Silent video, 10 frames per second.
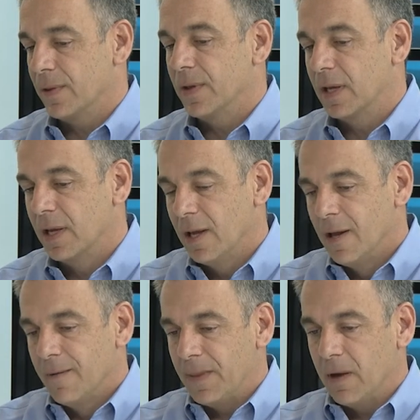I think
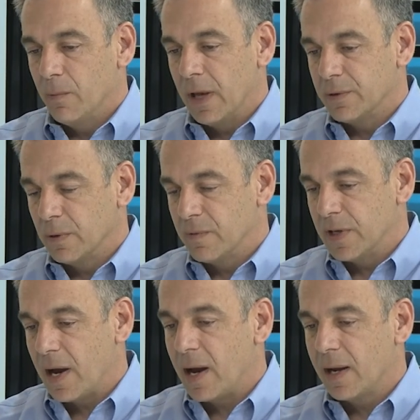that as we've
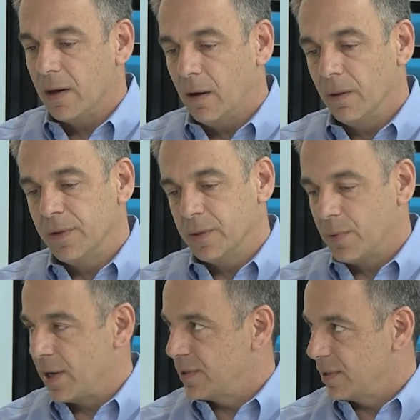tied all of these
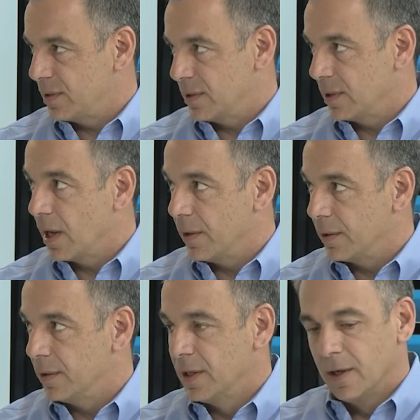processes
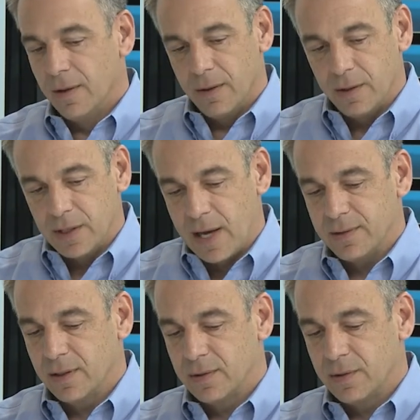together, the
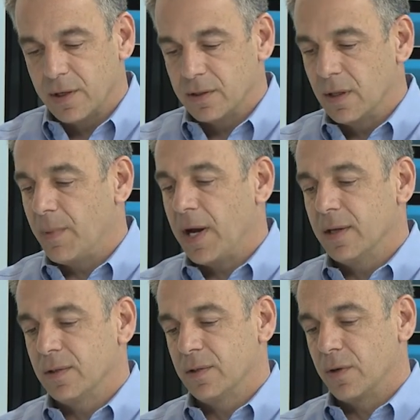chassis construction, the
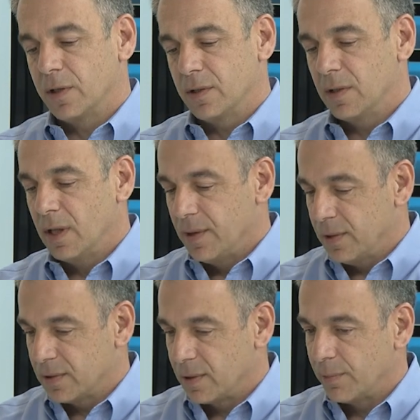body construction,
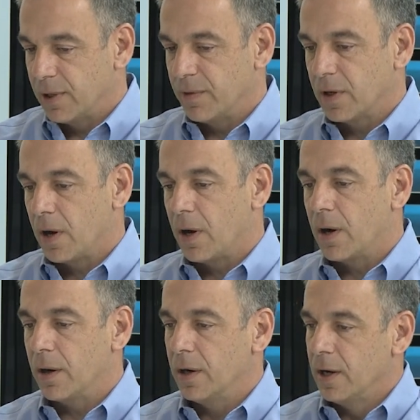the assembly of the
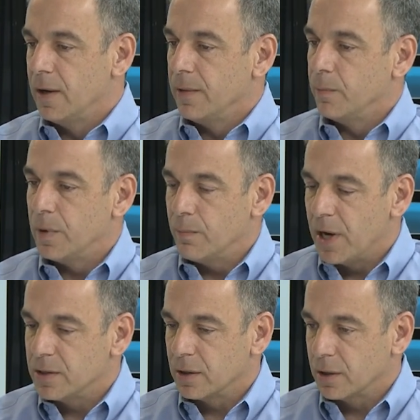car, we
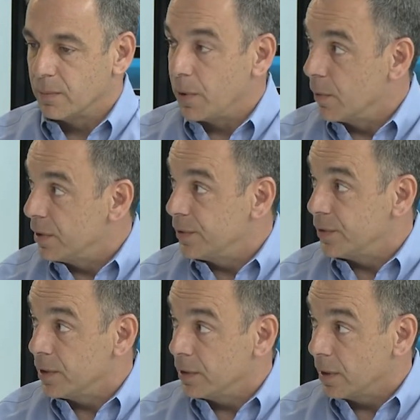measure
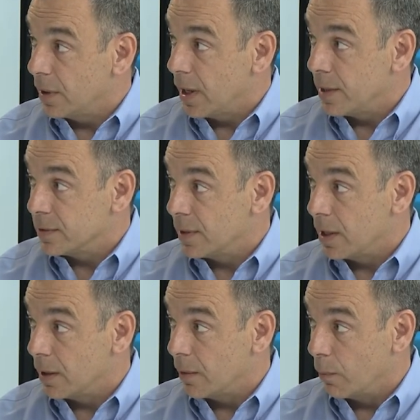components in, as
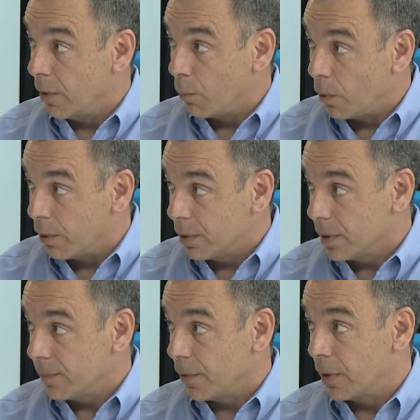they are worn
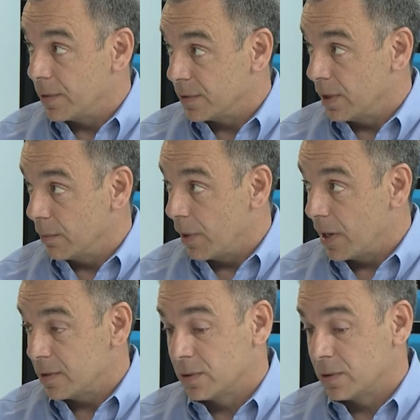or as they race.